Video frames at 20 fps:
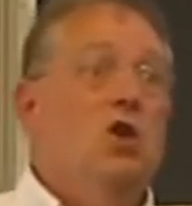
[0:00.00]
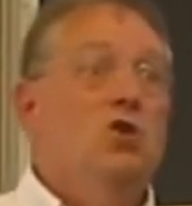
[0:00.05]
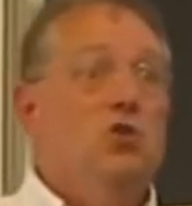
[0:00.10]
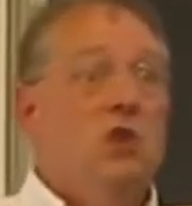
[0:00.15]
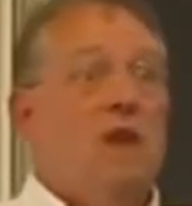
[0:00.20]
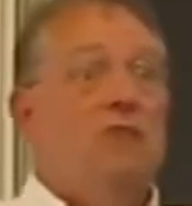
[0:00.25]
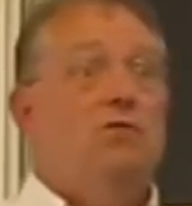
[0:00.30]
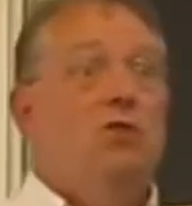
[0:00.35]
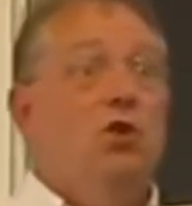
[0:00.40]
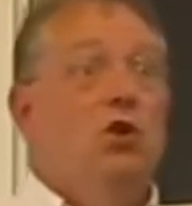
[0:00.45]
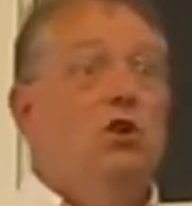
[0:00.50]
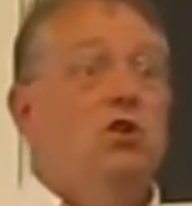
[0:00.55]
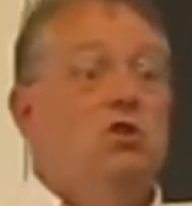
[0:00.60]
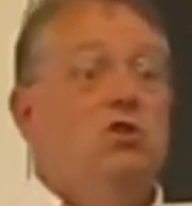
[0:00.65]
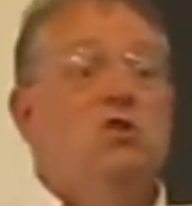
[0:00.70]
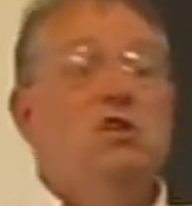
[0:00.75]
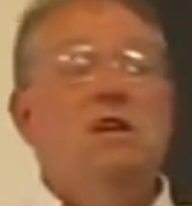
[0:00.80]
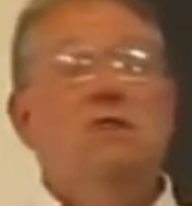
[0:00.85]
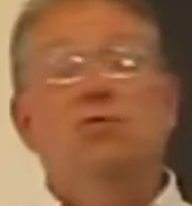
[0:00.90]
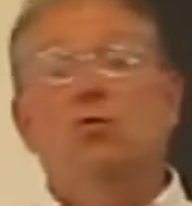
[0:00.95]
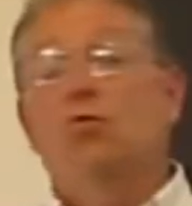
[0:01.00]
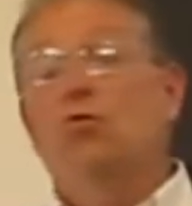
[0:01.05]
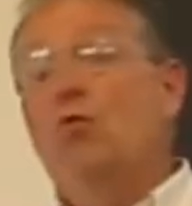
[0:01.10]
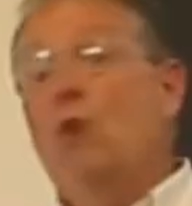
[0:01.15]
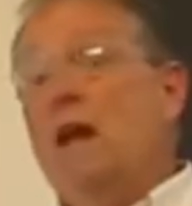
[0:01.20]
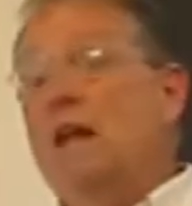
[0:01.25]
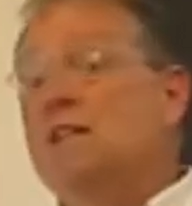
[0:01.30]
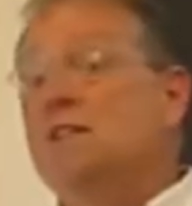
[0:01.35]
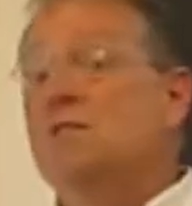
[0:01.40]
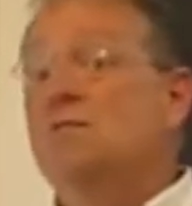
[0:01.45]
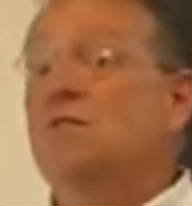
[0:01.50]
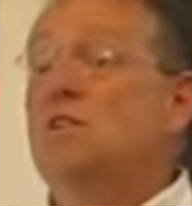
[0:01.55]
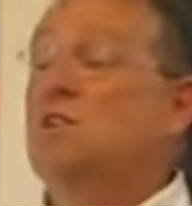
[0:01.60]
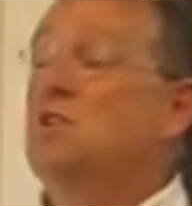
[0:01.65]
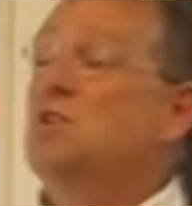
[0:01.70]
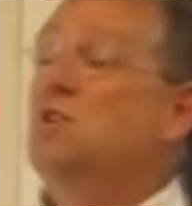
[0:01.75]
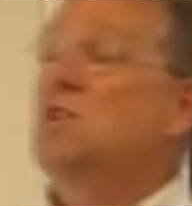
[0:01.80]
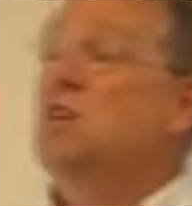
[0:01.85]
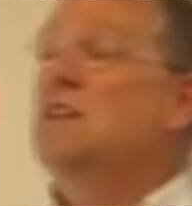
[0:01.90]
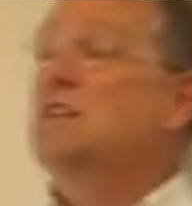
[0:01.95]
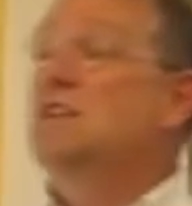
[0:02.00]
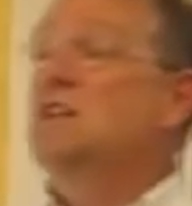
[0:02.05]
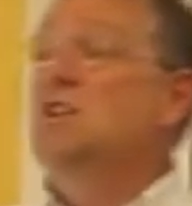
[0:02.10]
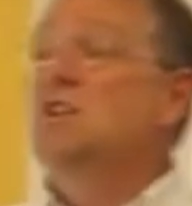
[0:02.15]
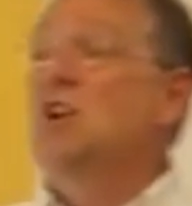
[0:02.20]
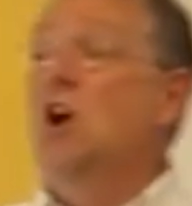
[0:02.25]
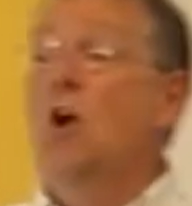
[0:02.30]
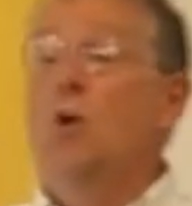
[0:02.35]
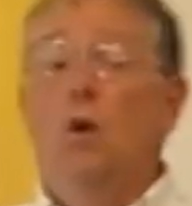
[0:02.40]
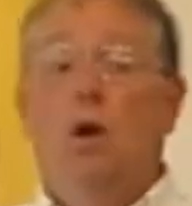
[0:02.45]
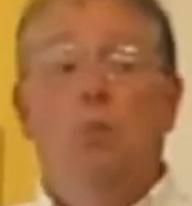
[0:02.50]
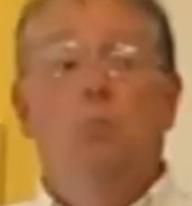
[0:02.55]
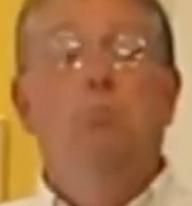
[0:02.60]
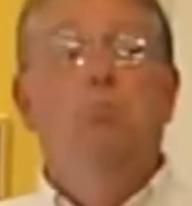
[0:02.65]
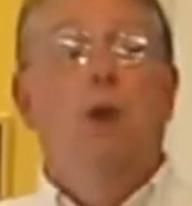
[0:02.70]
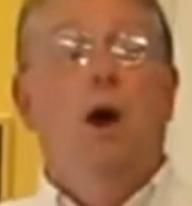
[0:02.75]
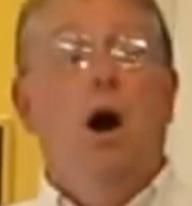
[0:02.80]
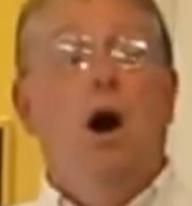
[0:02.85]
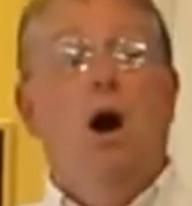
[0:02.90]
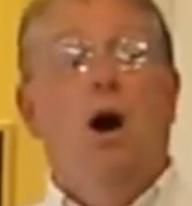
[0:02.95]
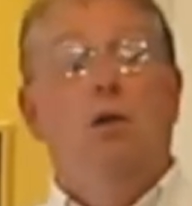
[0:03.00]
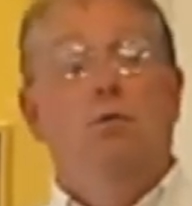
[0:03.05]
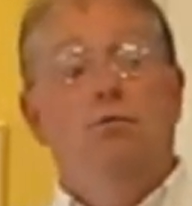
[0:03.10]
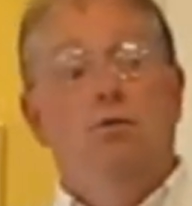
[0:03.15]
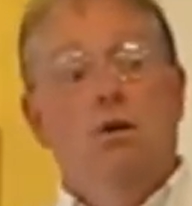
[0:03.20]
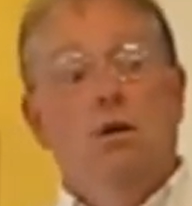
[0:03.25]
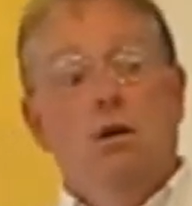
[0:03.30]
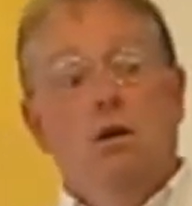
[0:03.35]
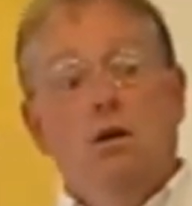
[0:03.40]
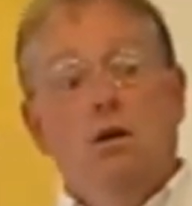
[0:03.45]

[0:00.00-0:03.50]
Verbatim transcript: So you have to look to see if the rates of these diseases go above